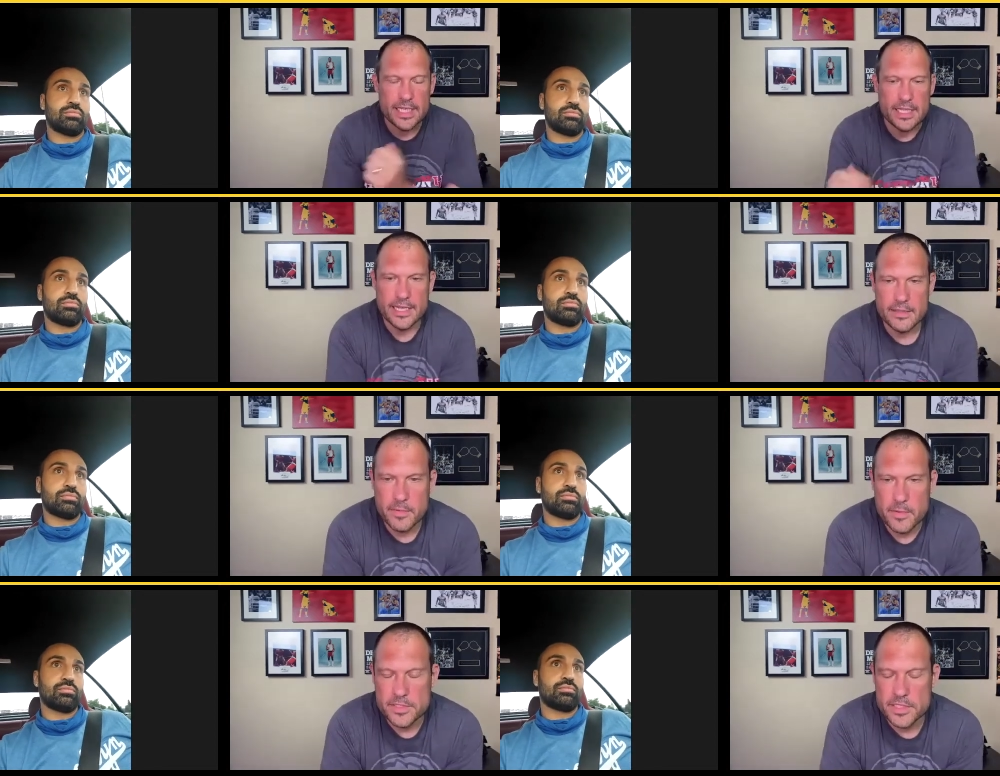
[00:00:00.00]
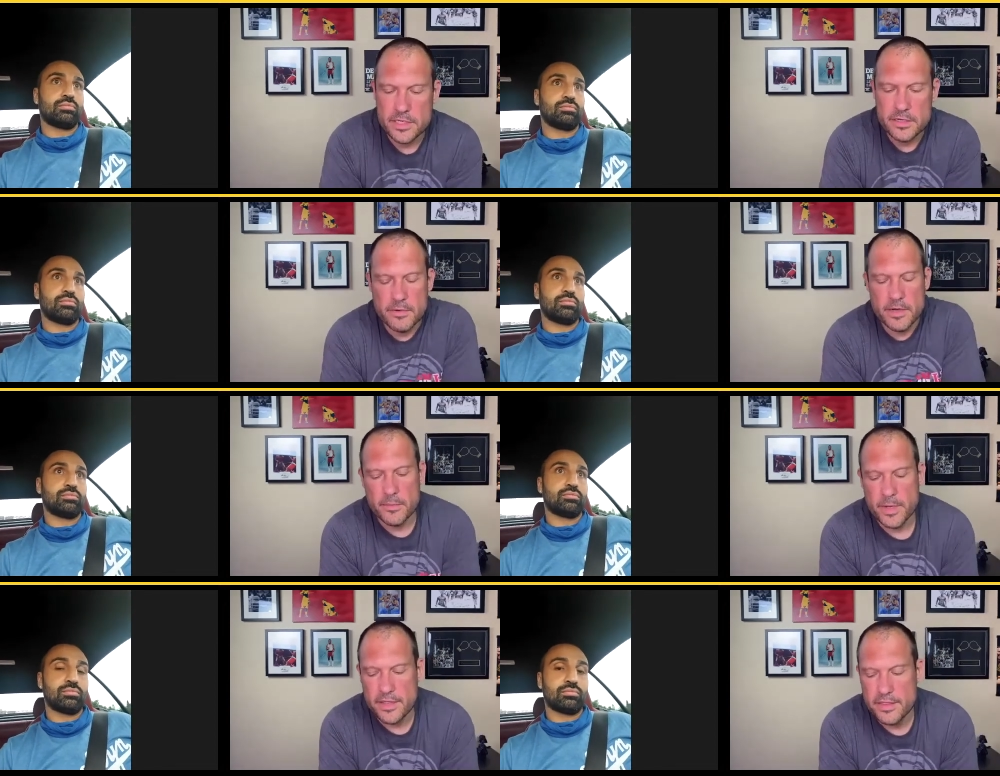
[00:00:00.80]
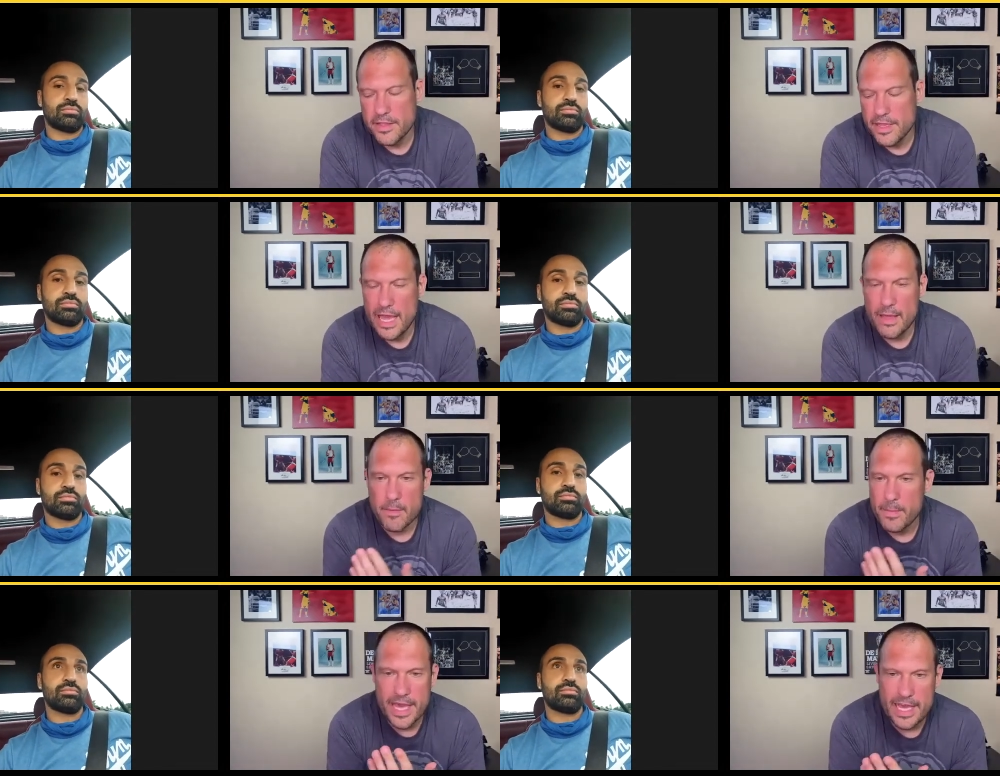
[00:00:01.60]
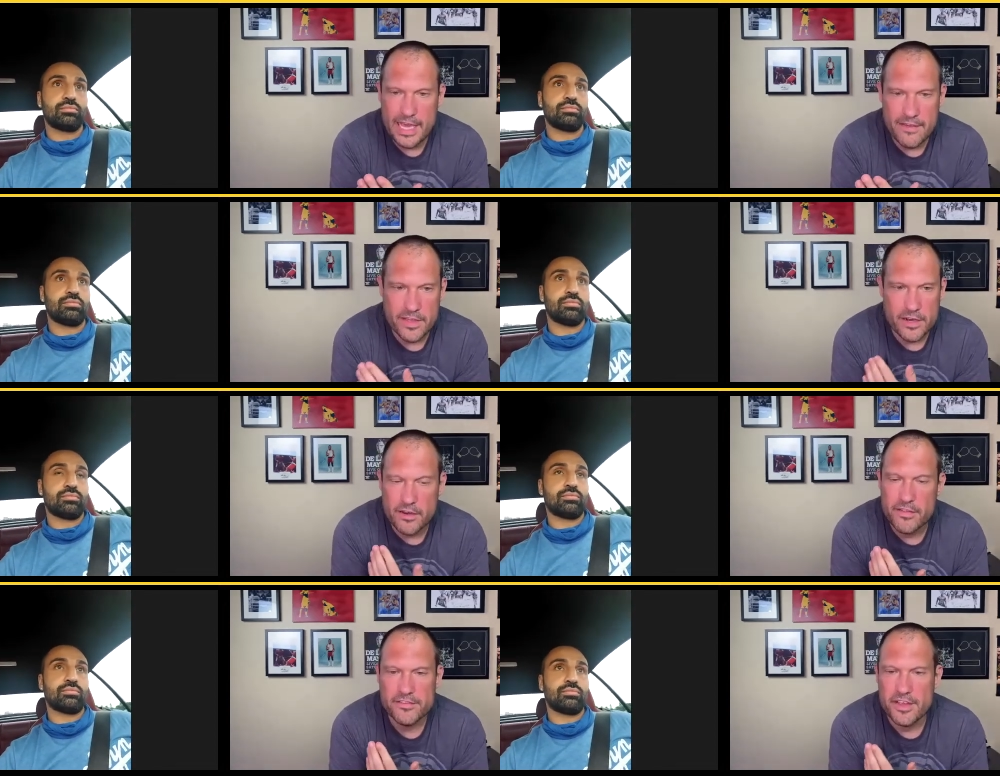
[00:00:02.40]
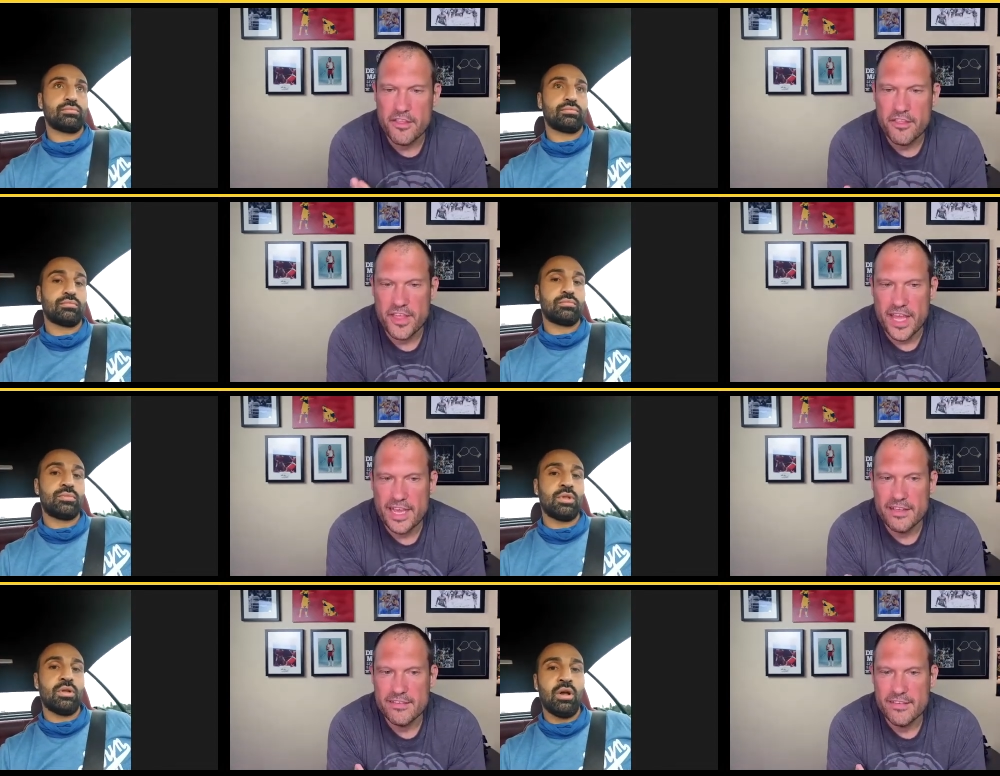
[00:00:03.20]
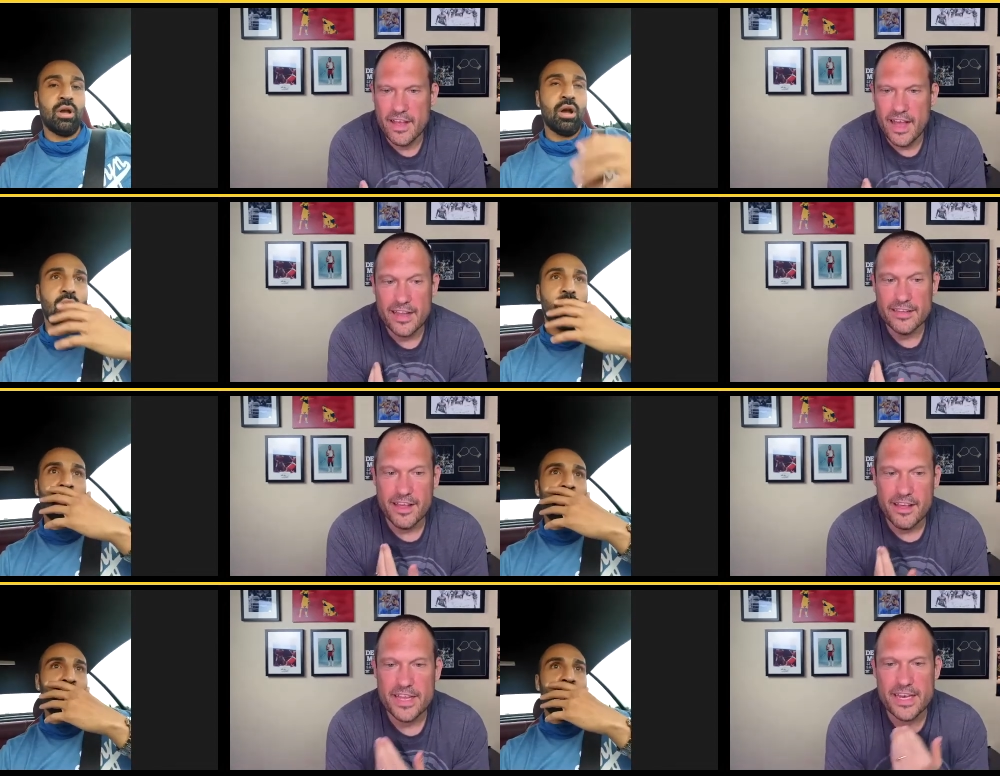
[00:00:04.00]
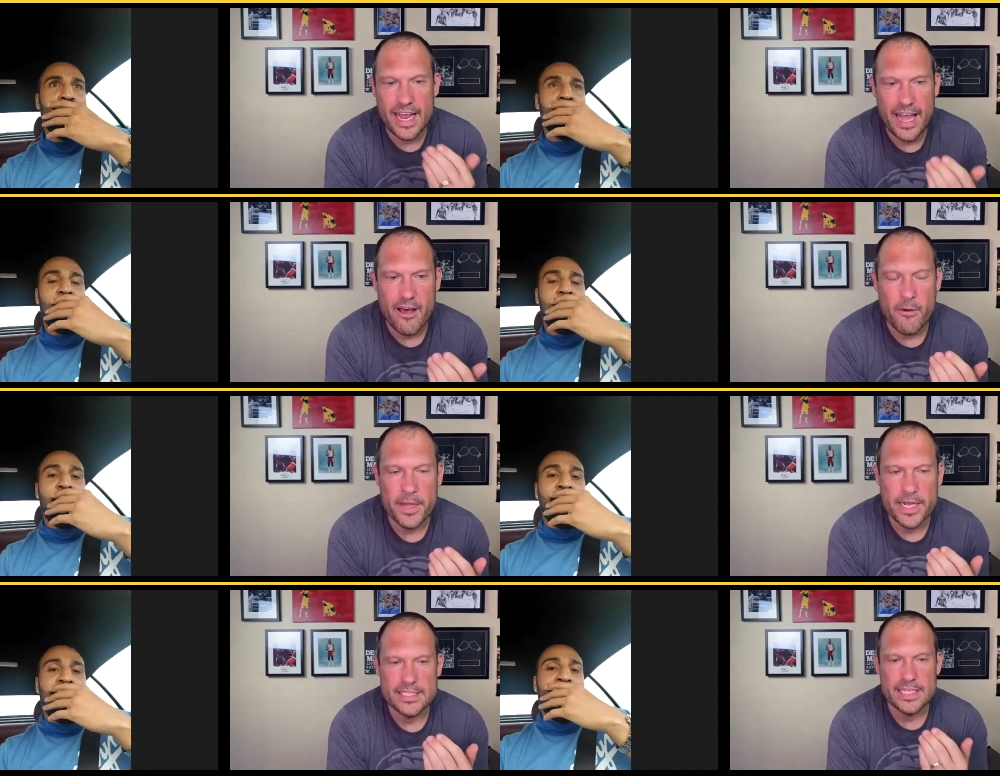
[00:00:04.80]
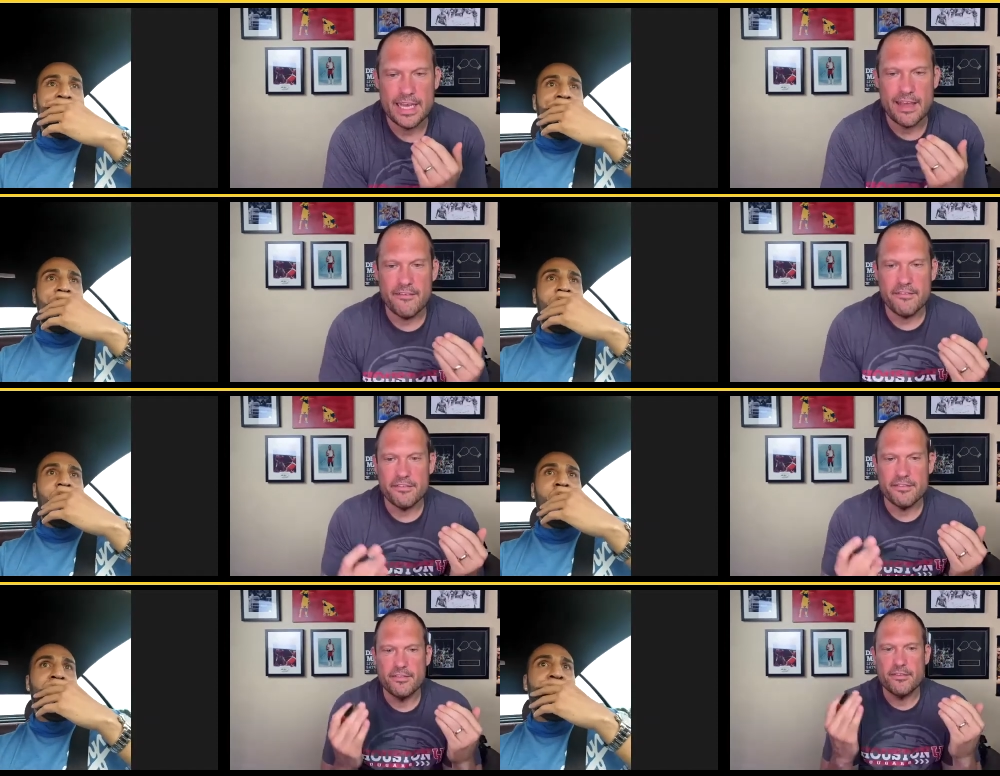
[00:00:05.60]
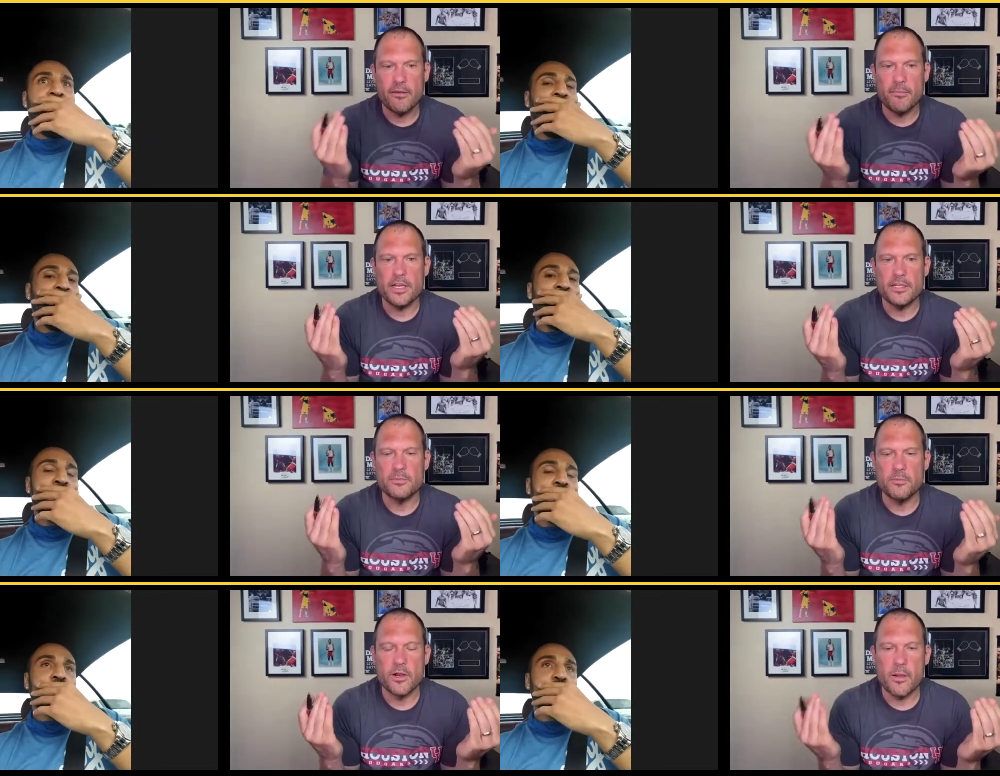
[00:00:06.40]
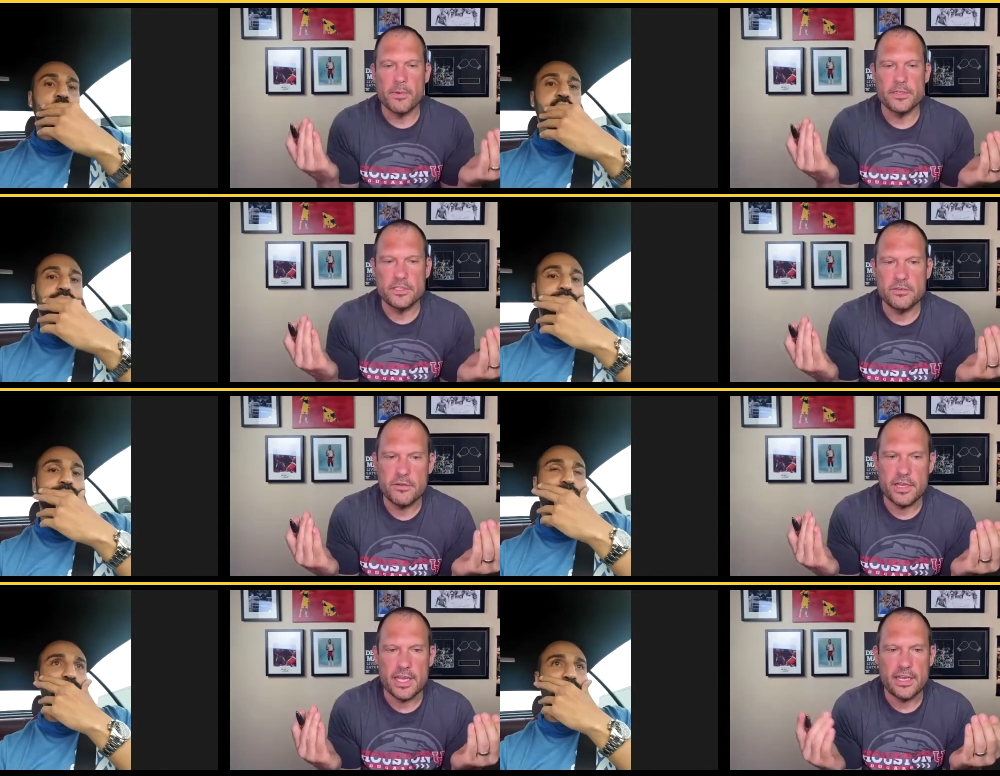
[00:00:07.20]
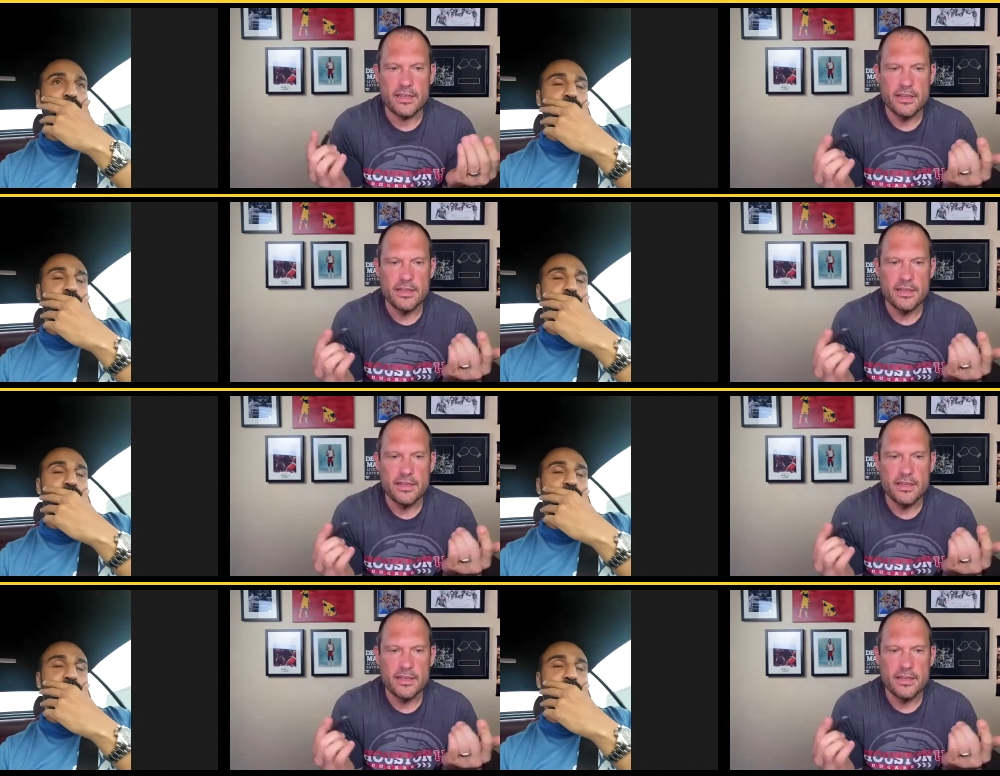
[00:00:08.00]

Speaker 1: like the promotion that you're working with, MMA even, and all these other things I love it now because it gives so much more opportunity